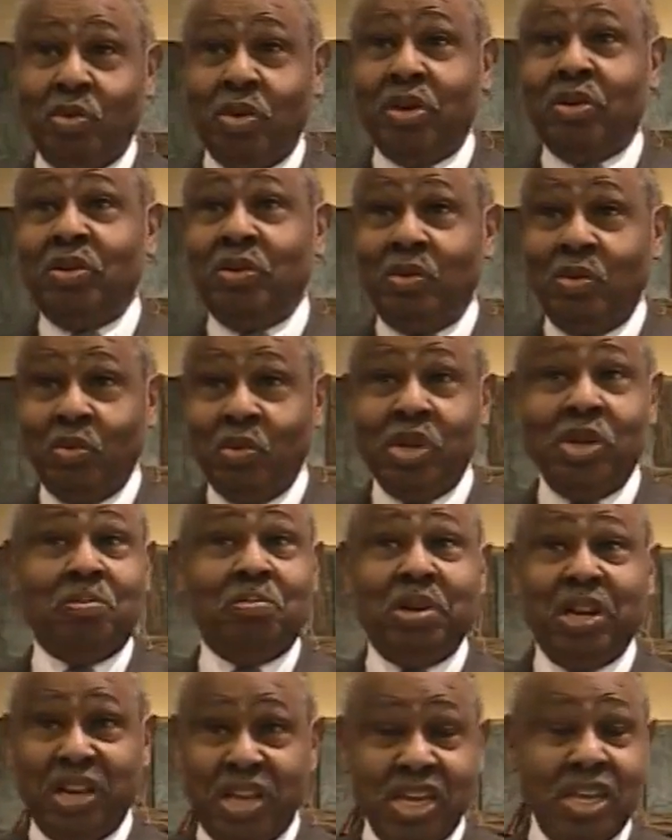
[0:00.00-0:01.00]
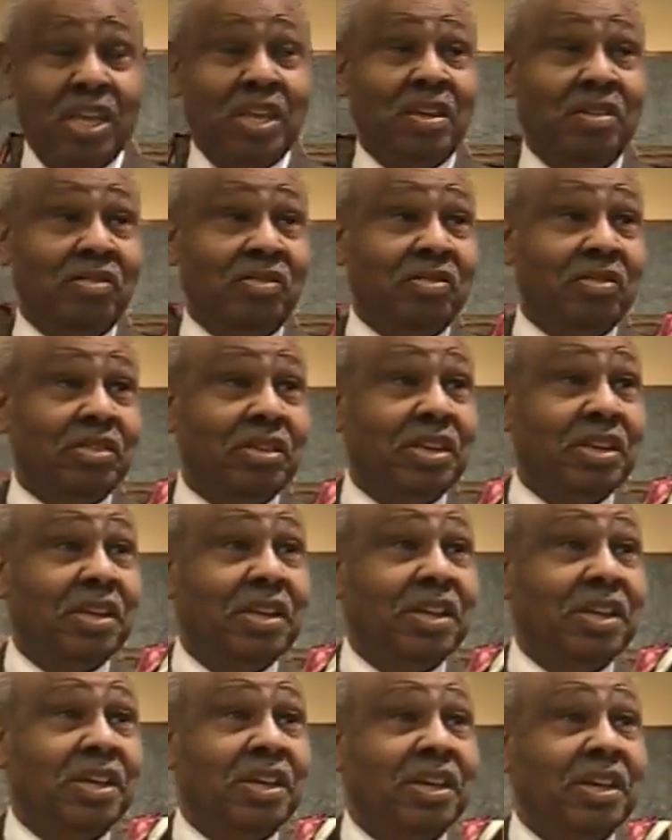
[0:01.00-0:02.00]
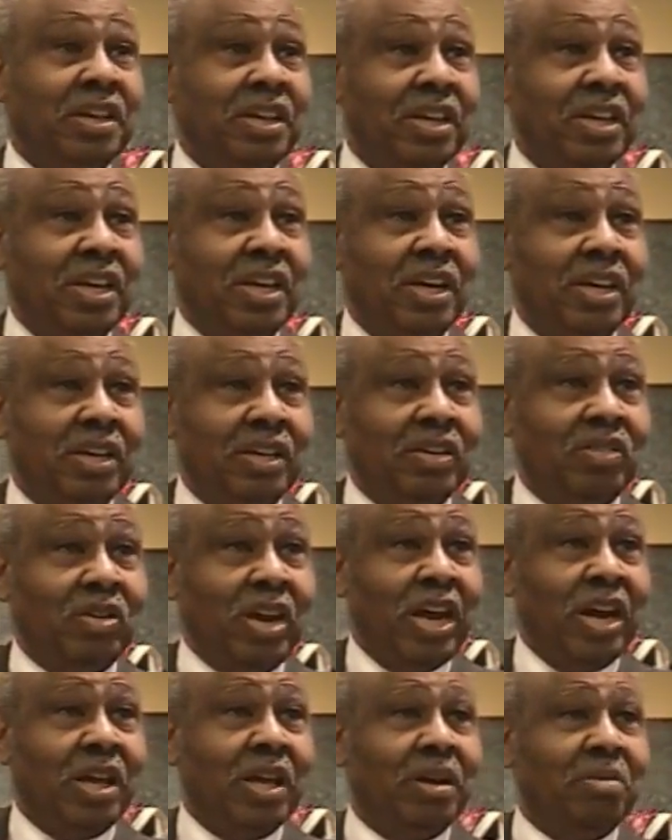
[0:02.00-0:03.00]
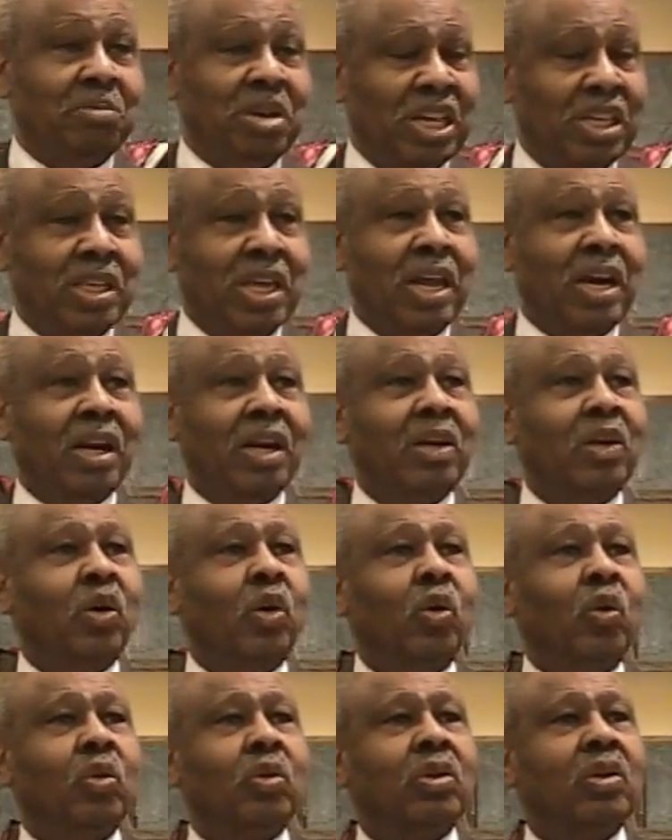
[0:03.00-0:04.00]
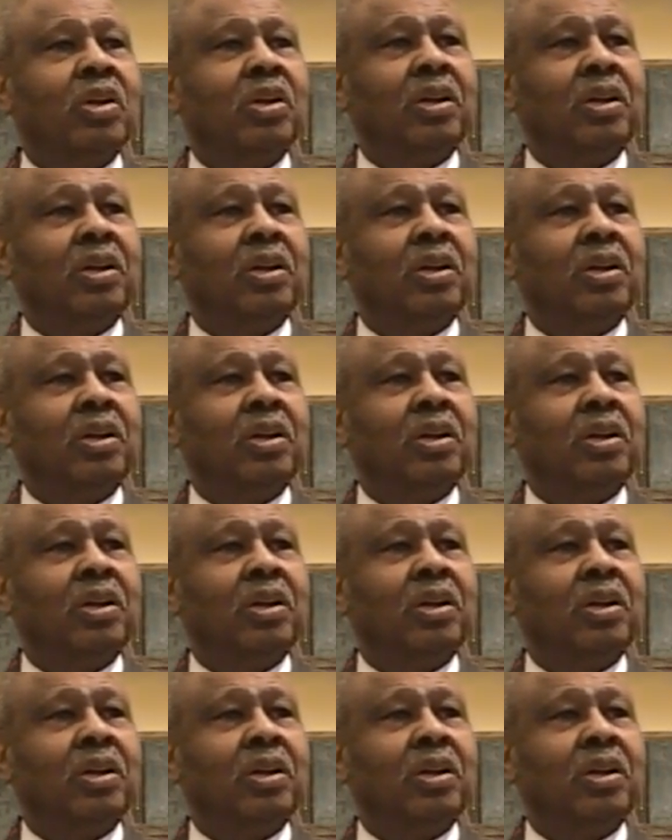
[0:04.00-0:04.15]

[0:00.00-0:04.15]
what we believe and try to make that a little